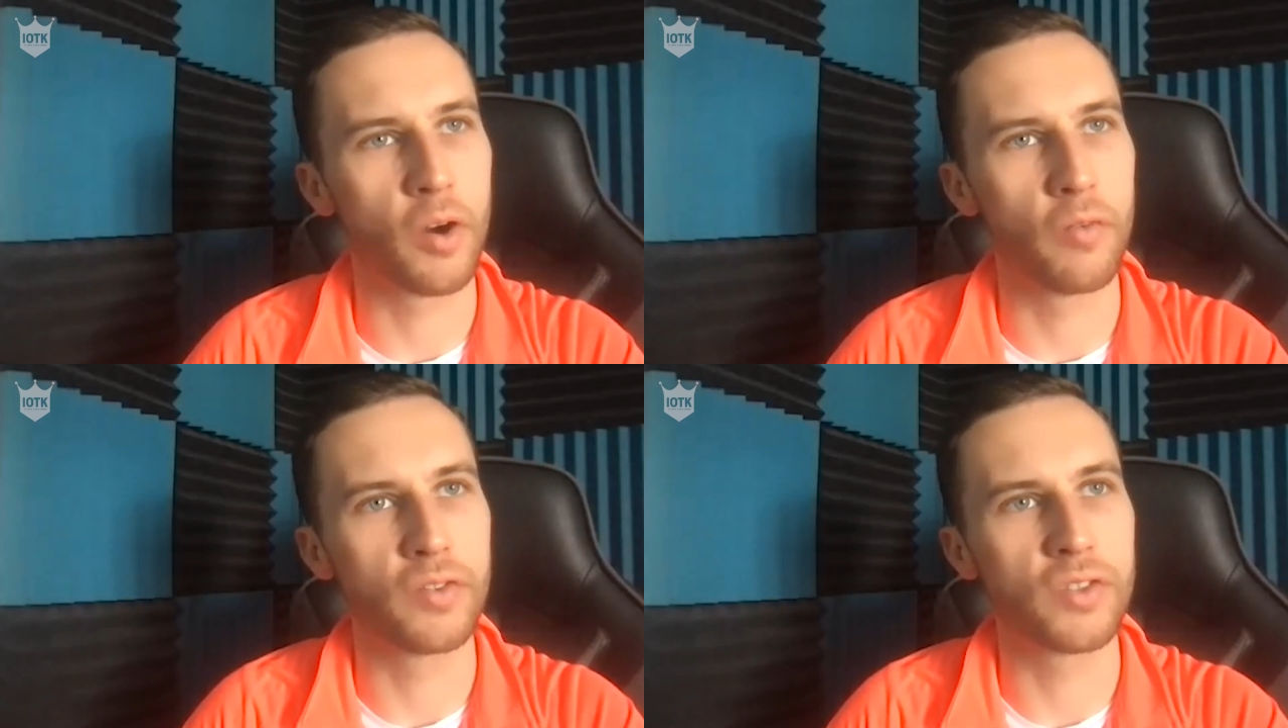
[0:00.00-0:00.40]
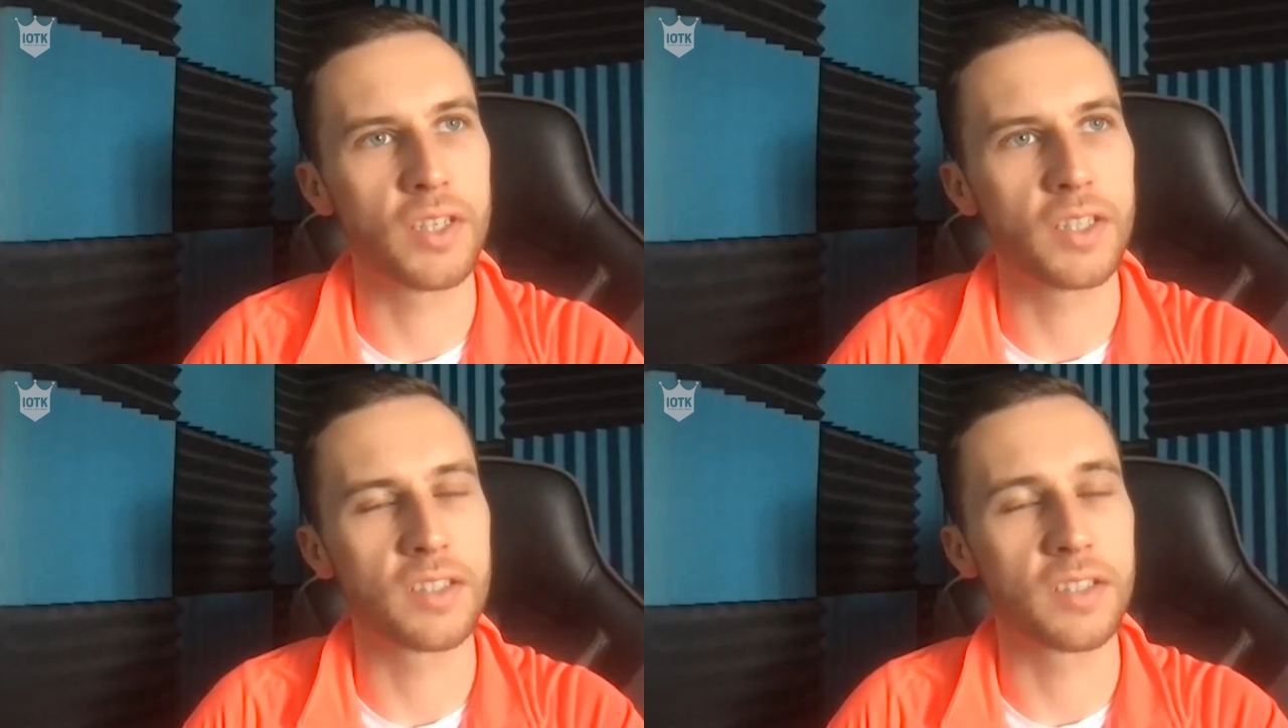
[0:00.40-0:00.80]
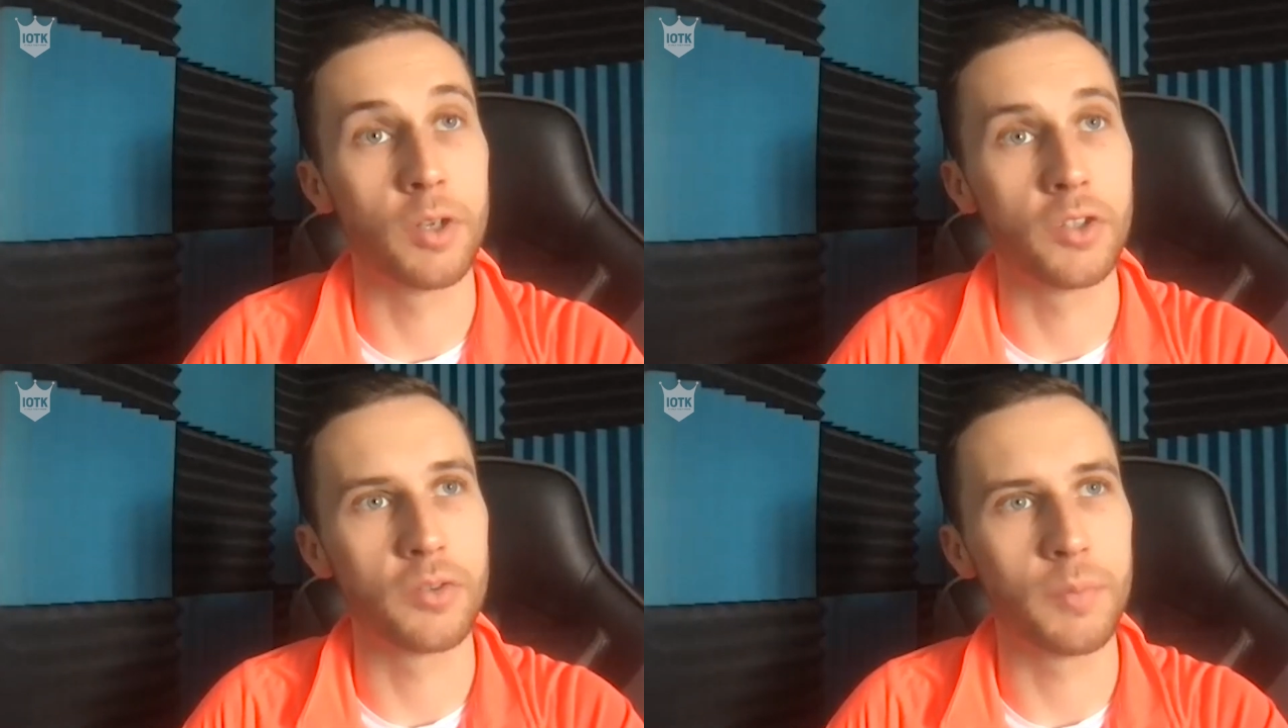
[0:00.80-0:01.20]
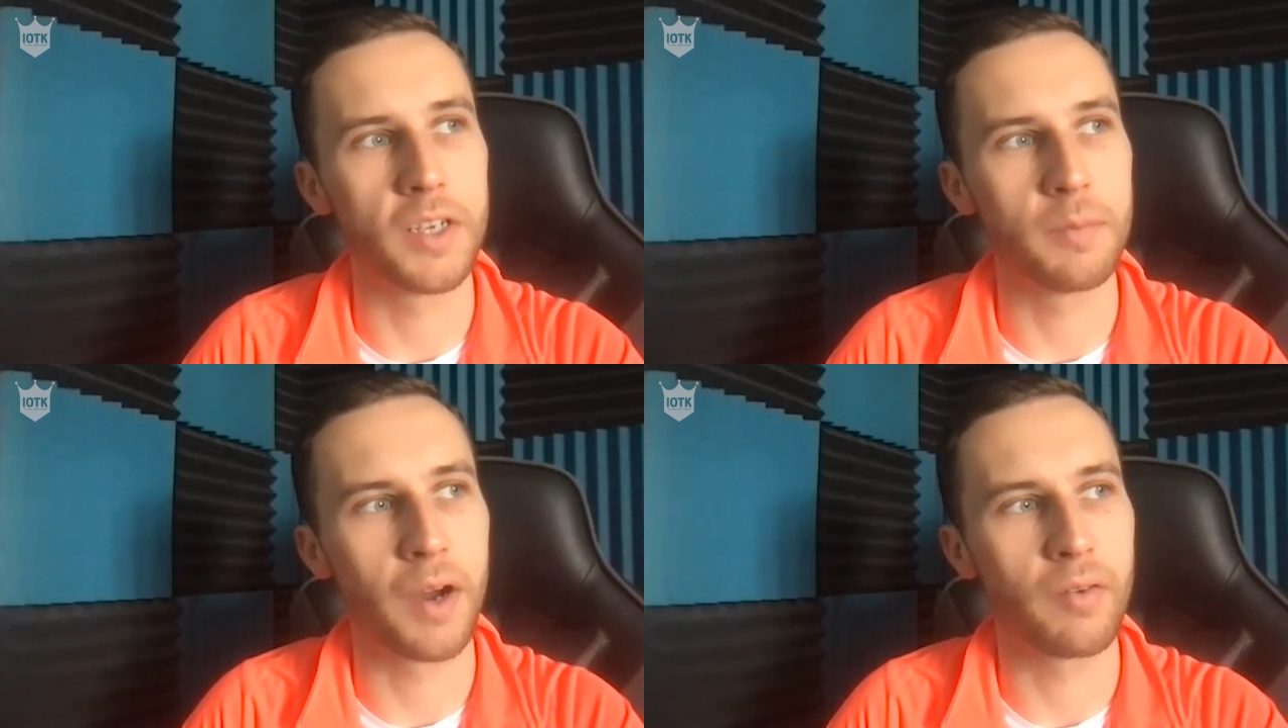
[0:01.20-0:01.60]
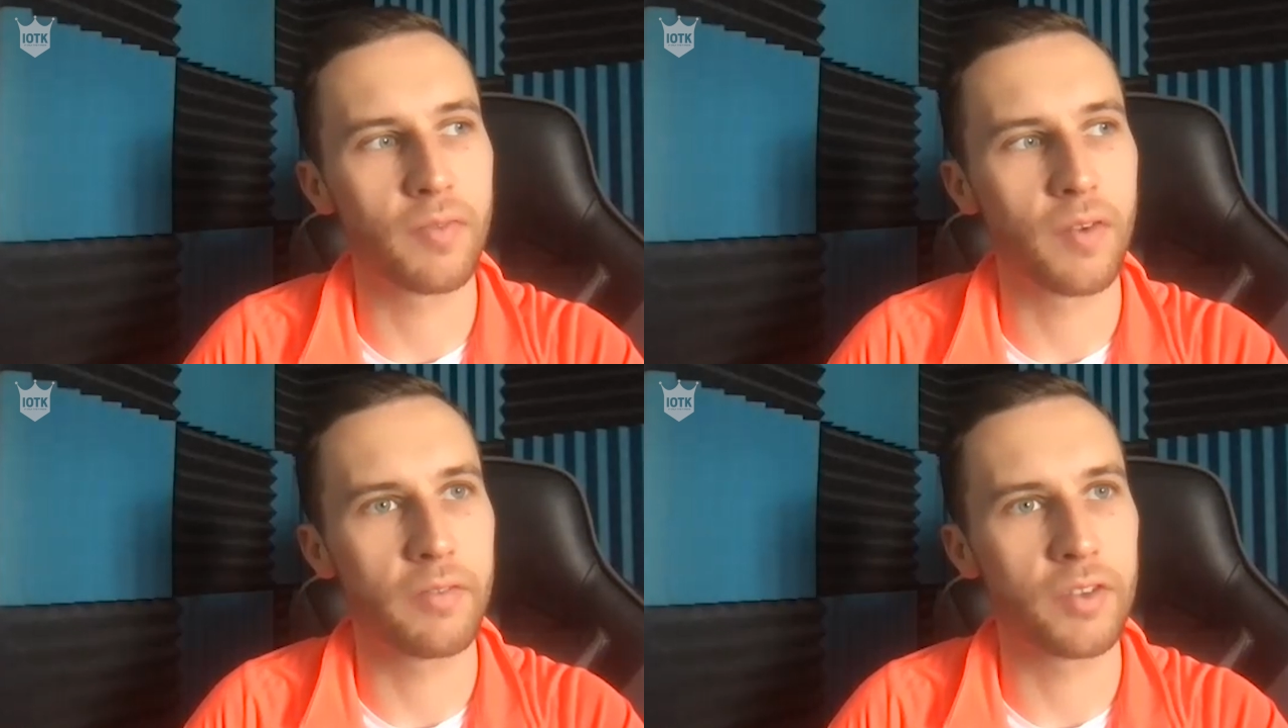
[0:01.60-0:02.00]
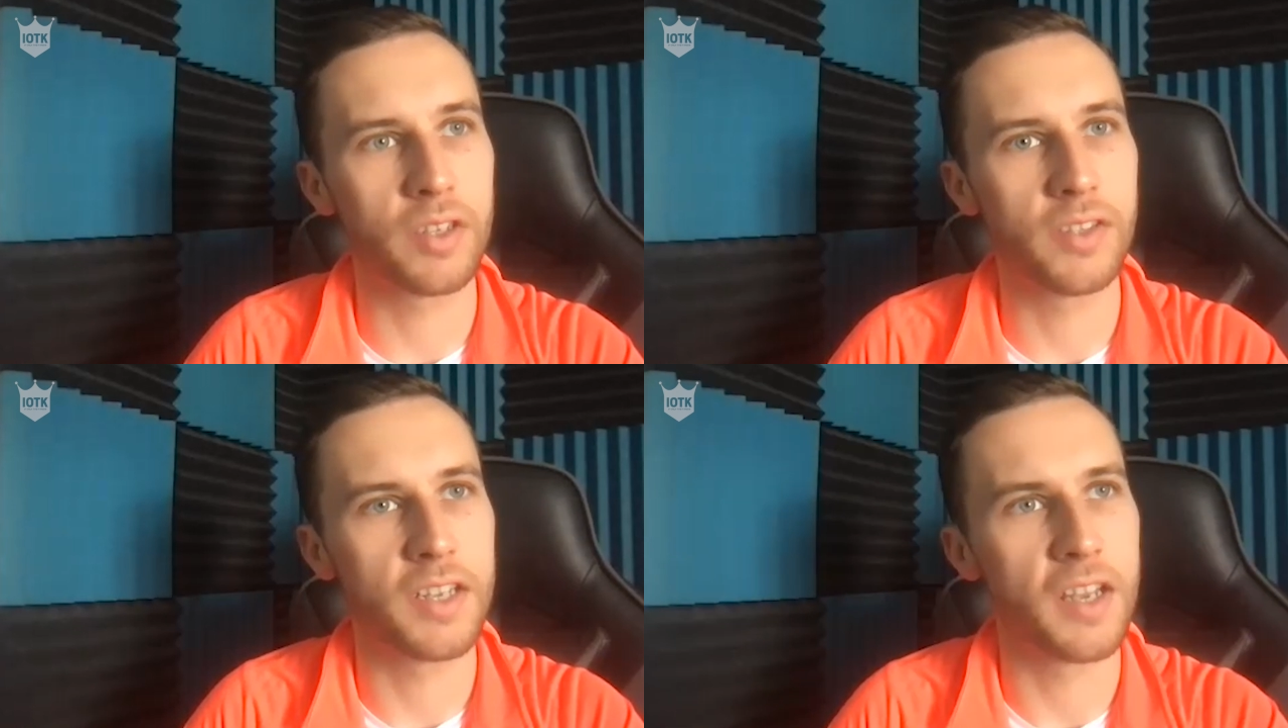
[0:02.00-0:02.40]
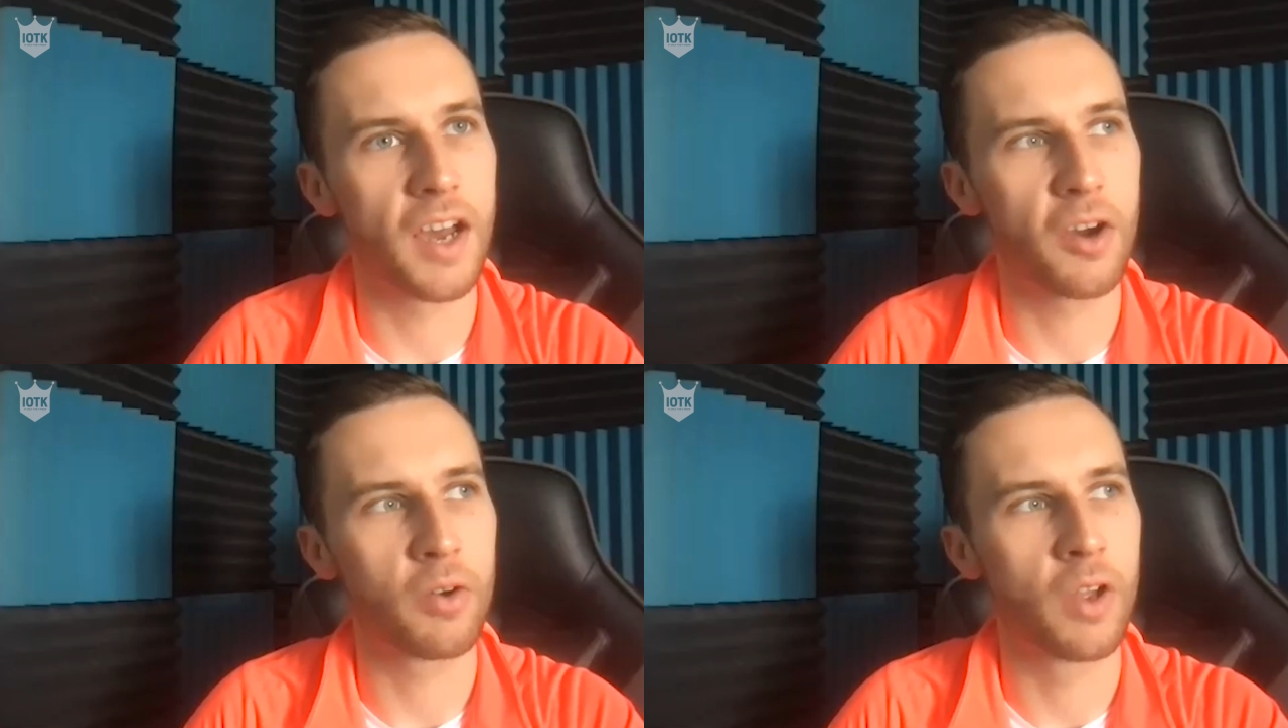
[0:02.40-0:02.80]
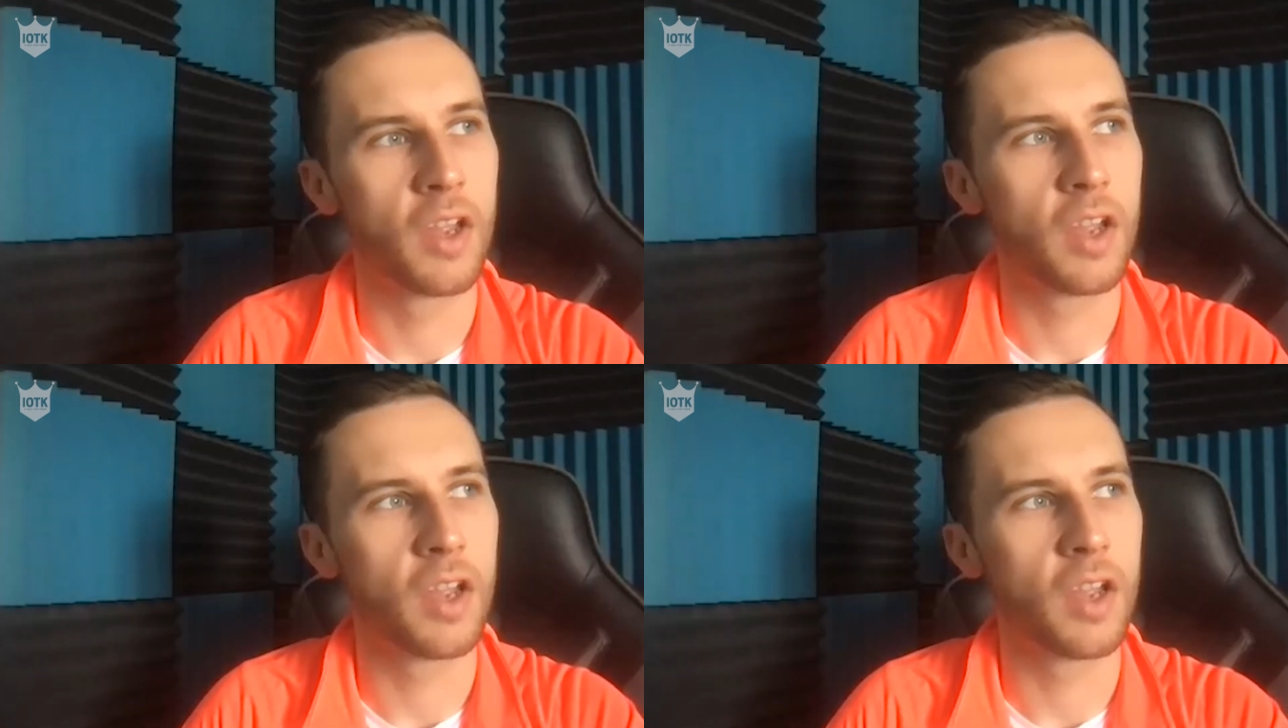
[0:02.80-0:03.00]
Obviously it's similar to me about 5 years in now.